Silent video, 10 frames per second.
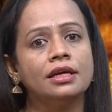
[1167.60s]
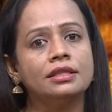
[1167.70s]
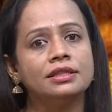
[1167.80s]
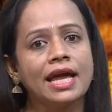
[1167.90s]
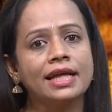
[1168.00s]

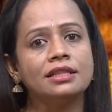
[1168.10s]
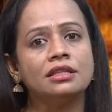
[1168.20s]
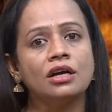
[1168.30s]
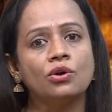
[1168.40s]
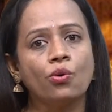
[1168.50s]
Then
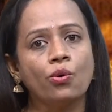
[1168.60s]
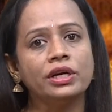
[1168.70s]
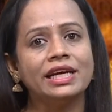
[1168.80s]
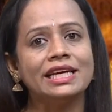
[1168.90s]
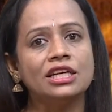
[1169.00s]
the code
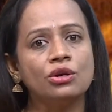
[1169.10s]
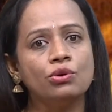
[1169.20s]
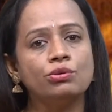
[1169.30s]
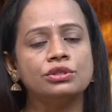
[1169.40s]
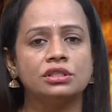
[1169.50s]

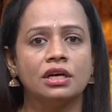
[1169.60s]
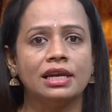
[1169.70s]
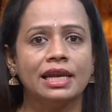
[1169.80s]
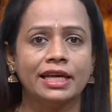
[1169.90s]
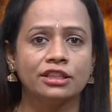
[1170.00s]
includes the
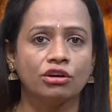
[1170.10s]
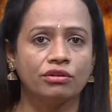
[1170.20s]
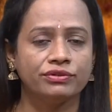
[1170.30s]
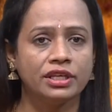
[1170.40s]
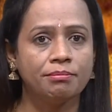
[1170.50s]
length
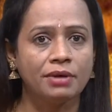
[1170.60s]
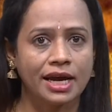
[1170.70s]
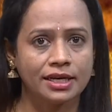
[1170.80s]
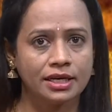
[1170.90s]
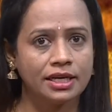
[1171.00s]
of the
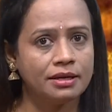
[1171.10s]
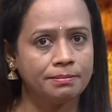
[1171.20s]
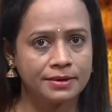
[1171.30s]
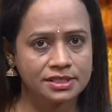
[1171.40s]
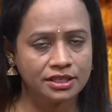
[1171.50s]
binary
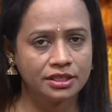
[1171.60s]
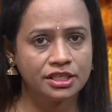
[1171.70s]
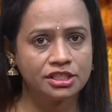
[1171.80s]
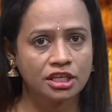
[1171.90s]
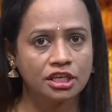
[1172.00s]

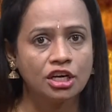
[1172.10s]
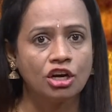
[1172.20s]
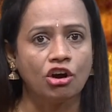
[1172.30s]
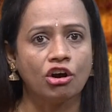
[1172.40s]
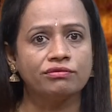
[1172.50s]
representation
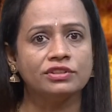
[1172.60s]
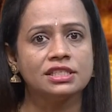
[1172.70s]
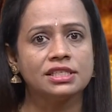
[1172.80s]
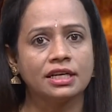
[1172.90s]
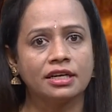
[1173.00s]
of the
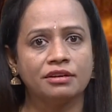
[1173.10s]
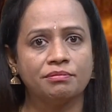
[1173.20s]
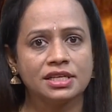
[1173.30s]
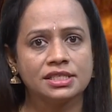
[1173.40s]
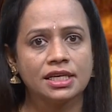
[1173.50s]
secret
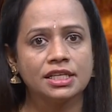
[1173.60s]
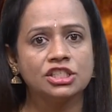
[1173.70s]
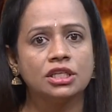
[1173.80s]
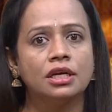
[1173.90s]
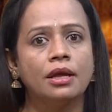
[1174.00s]

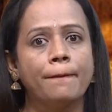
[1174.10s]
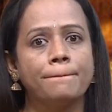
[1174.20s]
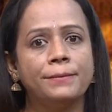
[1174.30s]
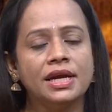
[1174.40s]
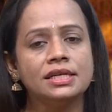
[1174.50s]
message,
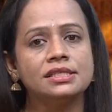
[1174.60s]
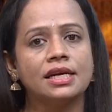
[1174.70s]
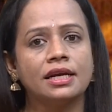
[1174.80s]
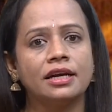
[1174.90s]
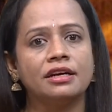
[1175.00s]
bin
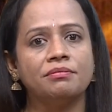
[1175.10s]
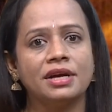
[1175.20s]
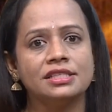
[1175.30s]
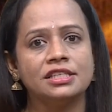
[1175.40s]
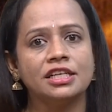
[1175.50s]
secret
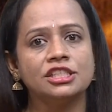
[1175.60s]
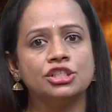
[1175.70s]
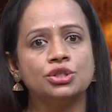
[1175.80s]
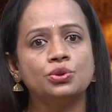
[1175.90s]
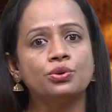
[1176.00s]
message
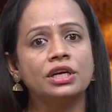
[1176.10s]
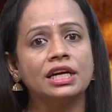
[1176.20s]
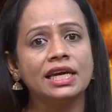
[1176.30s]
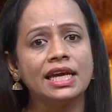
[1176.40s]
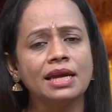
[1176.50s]
to
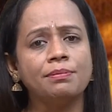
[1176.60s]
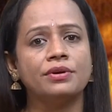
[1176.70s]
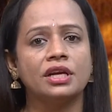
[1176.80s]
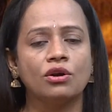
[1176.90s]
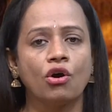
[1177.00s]
keep
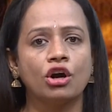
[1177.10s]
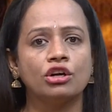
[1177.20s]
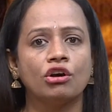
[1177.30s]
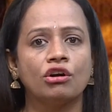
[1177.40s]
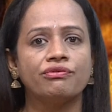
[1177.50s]
record
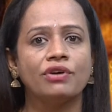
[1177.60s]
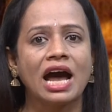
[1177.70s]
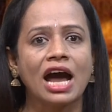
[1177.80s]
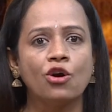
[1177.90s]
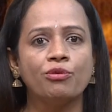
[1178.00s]
of
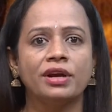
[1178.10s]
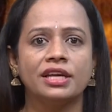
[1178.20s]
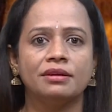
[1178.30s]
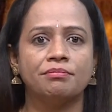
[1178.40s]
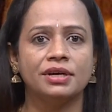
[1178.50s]
how
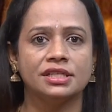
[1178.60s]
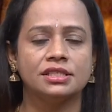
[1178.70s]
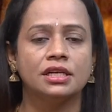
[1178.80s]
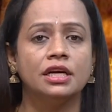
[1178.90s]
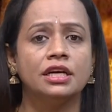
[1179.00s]
many bits
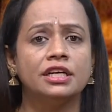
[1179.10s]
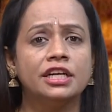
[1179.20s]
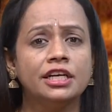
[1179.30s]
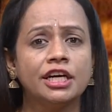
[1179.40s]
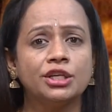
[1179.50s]

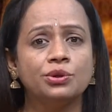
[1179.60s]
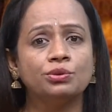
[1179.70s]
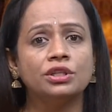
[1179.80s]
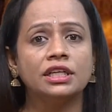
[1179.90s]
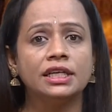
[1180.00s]
needed to
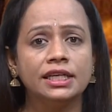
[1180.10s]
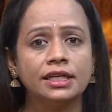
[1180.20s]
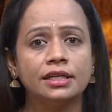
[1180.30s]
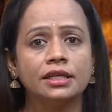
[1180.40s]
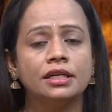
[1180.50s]
the
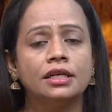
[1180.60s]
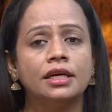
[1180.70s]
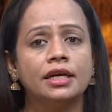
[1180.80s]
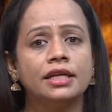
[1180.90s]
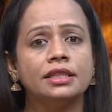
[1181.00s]
hidden
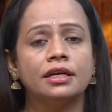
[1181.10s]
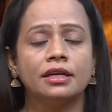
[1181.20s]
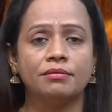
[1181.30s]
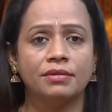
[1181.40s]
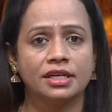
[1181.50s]
in the
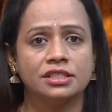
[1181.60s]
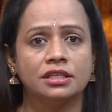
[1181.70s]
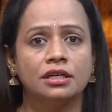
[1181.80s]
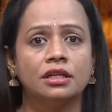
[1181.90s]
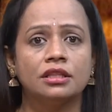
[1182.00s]
image.
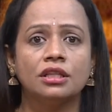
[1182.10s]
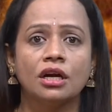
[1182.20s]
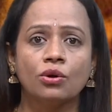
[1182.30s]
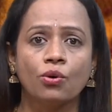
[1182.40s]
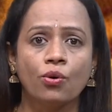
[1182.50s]

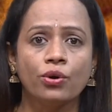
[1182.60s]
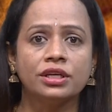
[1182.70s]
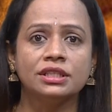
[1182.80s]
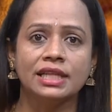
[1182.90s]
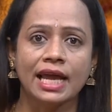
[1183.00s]
The
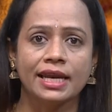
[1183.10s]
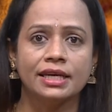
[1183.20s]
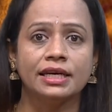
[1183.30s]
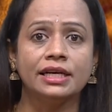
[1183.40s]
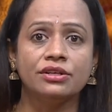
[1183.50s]
code
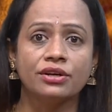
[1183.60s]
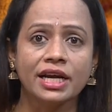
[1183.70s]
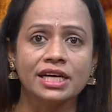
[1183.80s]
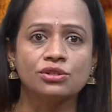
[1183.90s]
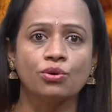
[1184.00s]
then
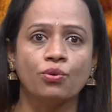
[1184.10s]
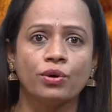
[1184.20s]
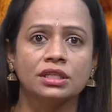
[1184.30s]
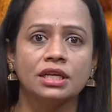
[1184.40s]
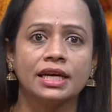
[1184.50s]
iterates
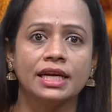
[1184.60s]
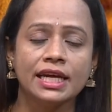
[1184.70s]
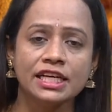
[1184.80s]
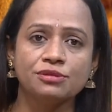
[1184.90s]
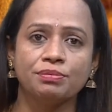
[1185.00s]
over the
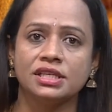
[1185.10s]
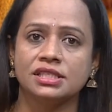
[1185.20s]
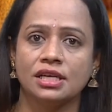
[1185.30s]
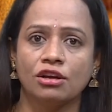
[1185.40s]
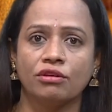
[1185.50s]
each
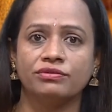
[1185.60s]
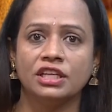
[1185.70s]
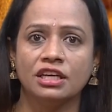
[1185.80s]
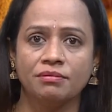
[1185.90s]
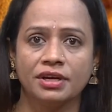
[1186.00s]
pixel of the
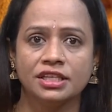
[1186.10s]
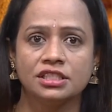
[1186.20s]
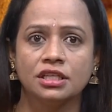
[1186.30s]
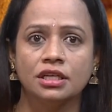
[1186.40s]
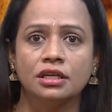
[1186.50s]

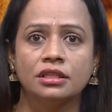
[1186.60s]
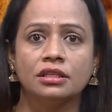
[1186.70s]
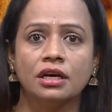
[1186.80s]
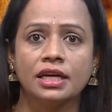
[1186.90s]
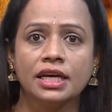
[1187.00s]
image.
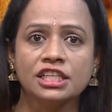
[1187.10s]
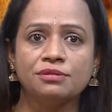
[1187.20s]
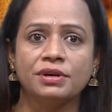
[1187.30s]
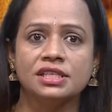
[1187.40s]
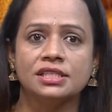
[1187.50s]
The each
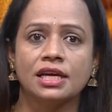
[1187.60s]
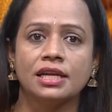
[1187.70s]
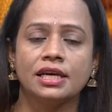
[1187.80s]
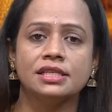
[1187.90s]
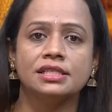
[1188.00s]
pixel
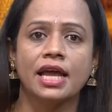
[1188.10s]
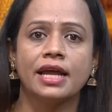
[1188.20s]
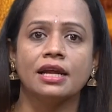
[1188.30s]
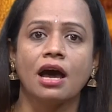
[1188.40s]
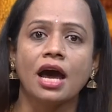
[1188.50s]
is
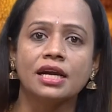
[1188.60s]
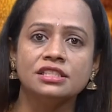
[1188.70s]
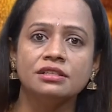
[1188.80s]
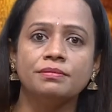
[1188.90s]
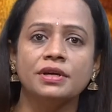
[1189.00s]
an
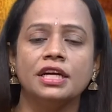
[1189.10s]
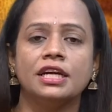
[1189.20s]
RGB.